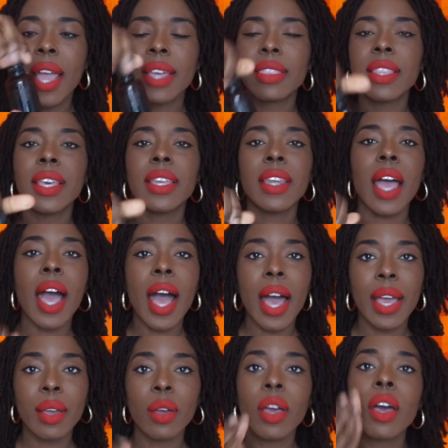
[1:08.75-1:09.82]
And then
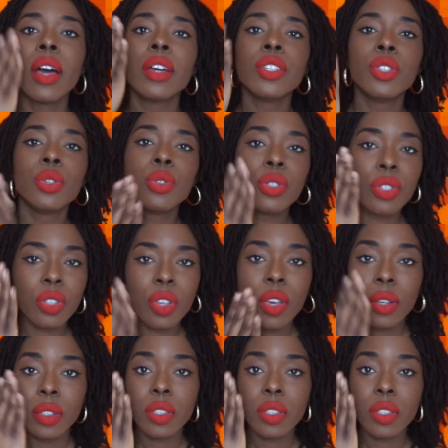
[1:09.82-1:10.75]
I use